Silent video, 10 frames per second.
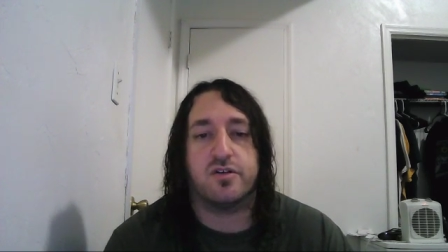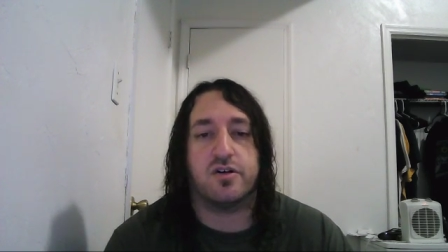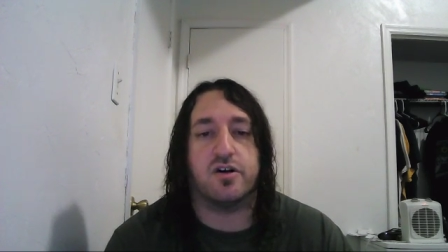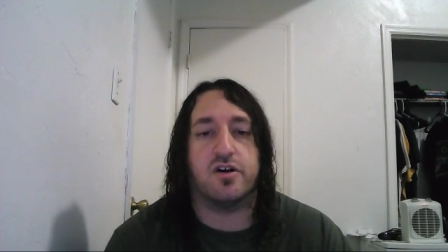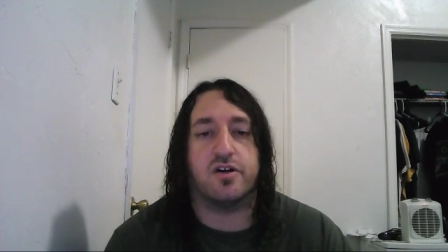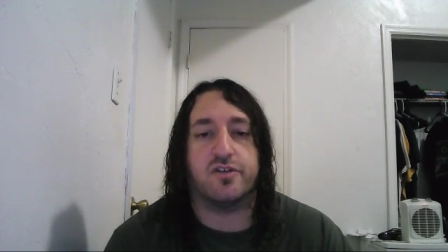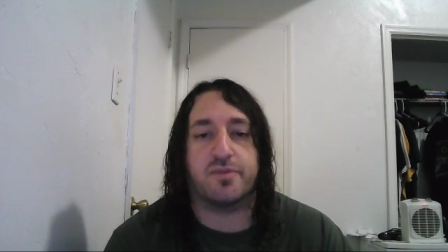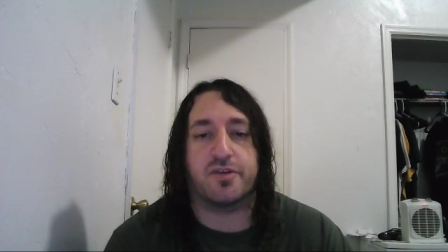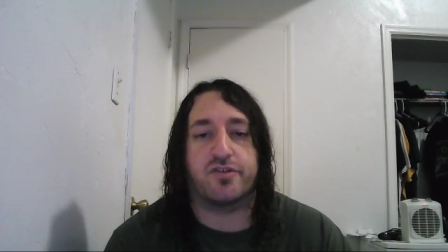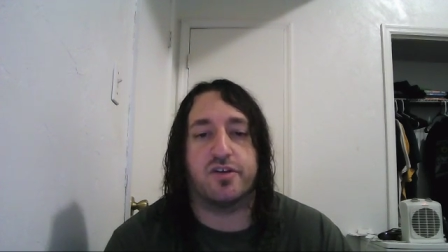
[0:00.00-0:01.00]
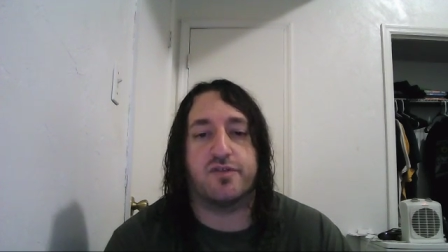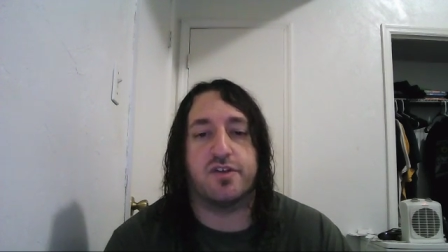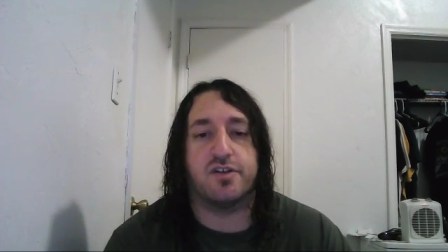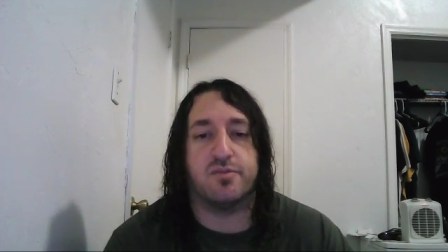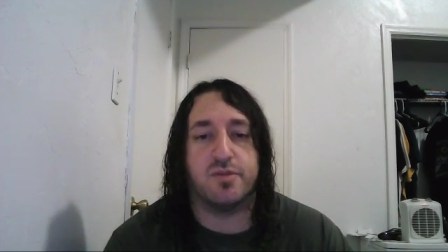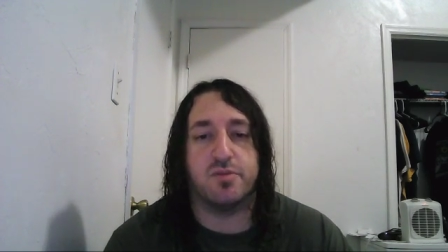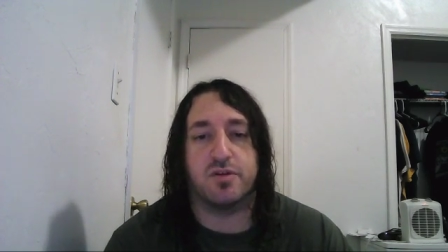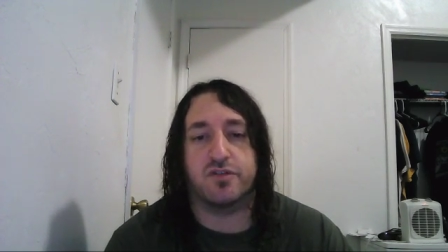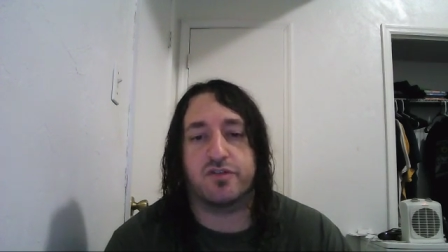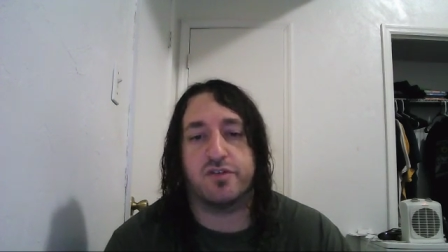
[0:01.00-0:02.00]
Especially if they didn't mean
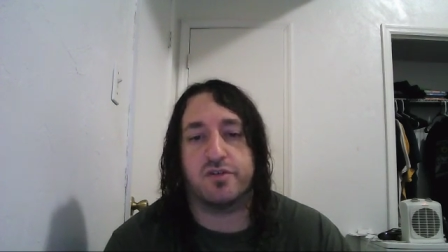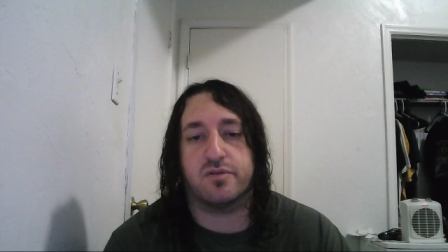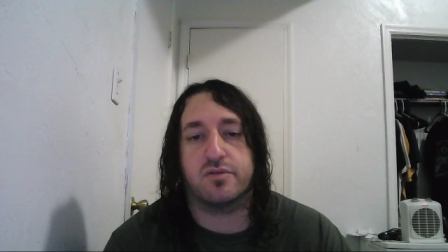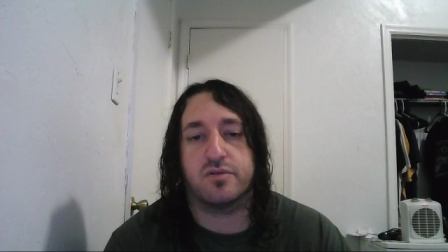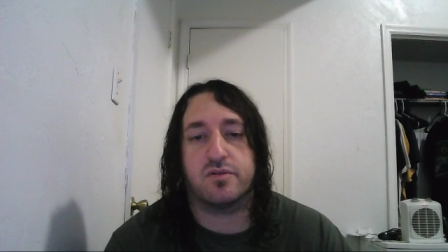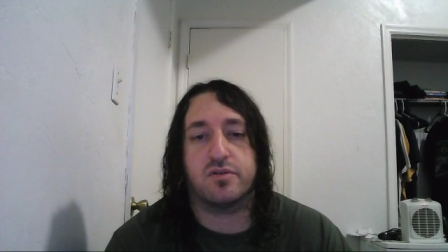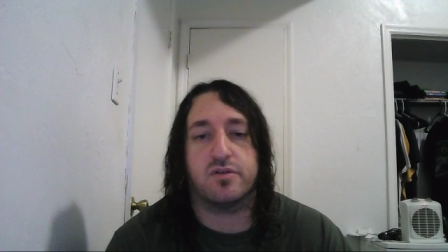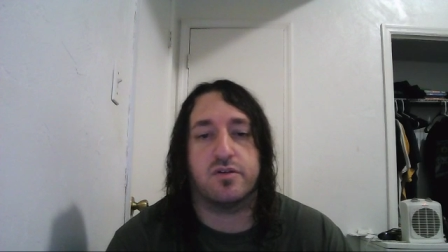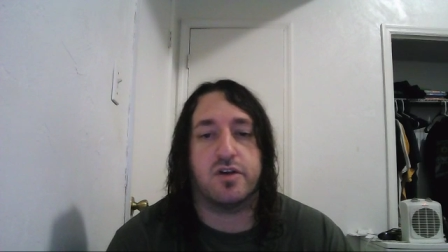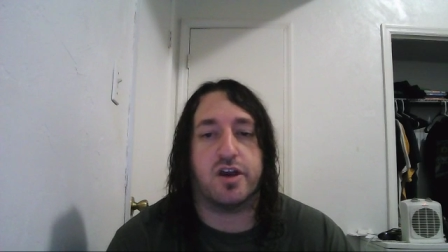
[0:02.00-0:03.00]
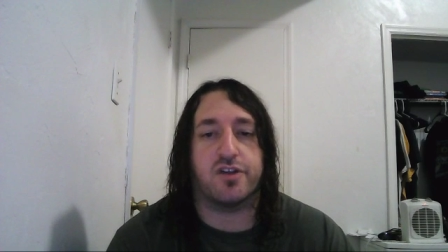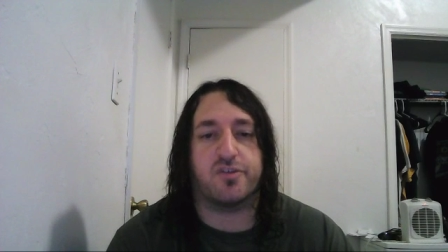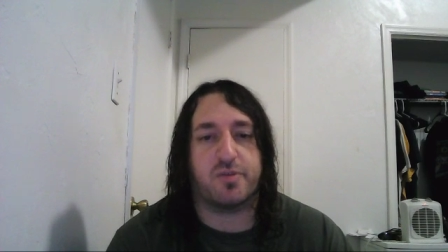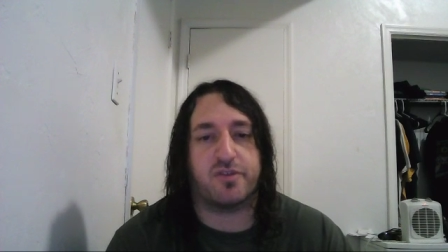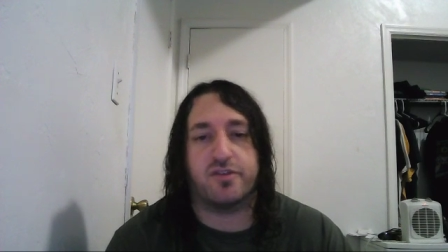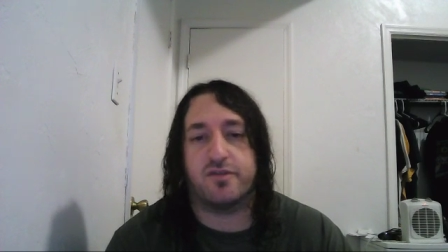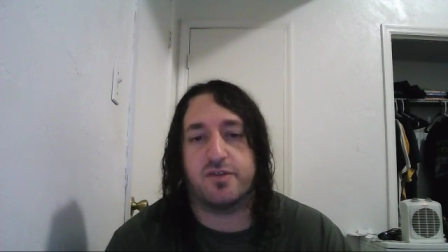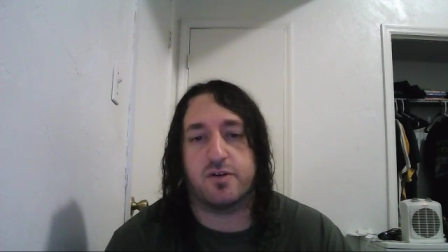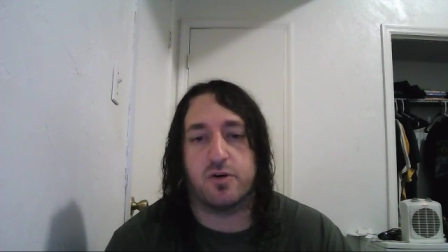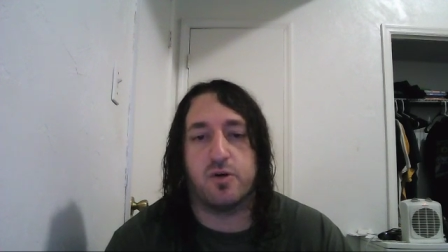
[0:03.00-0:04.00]
much to you. And especially if
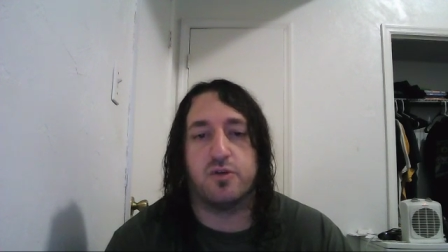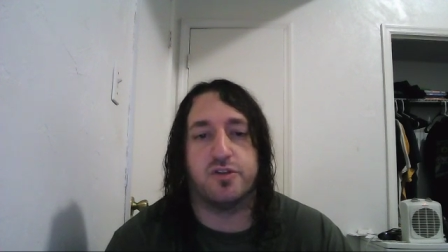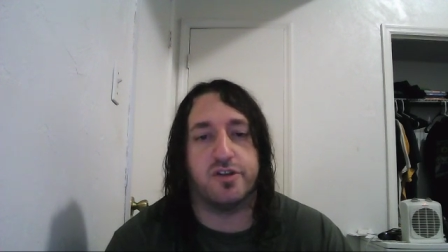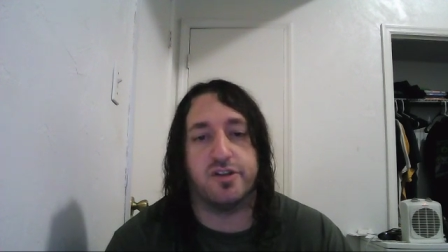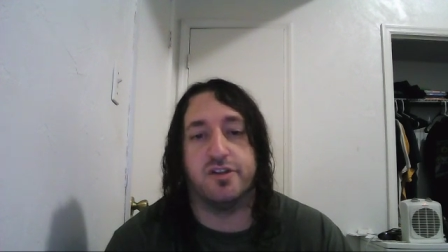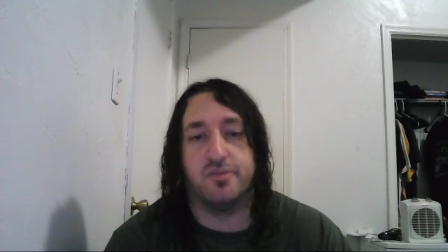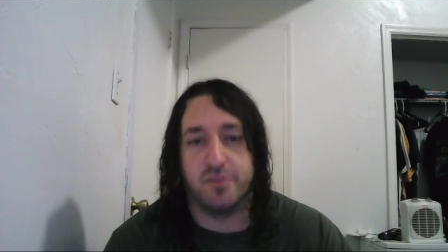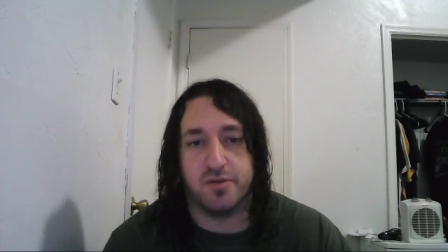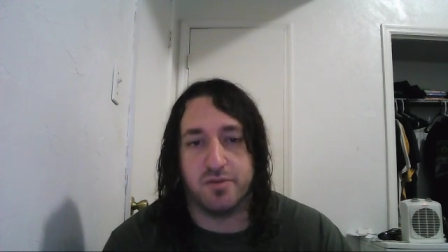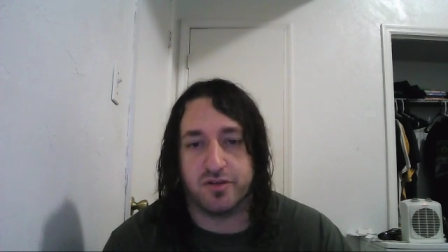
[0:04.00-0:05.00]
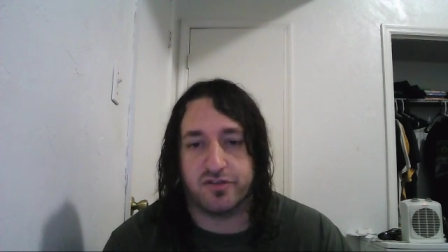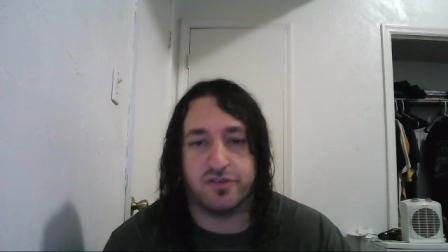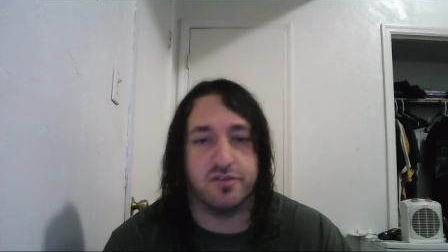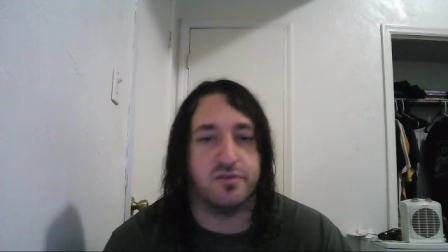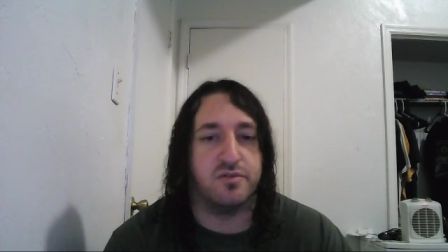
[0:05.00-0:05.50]
they're old and they didn't mean much to you.